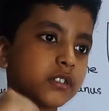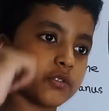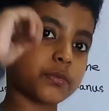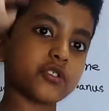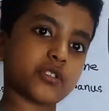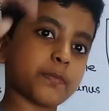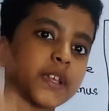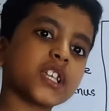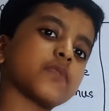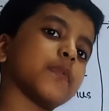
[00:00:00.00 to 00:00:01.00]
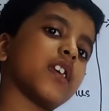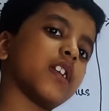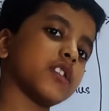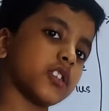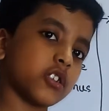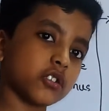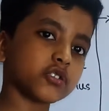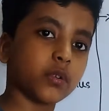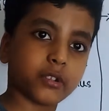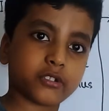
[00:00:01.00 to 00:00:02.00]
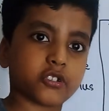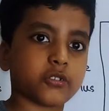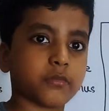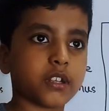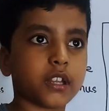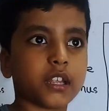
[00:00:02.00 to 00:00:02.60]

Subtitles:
Jupiter is the biggest planet in our solar system.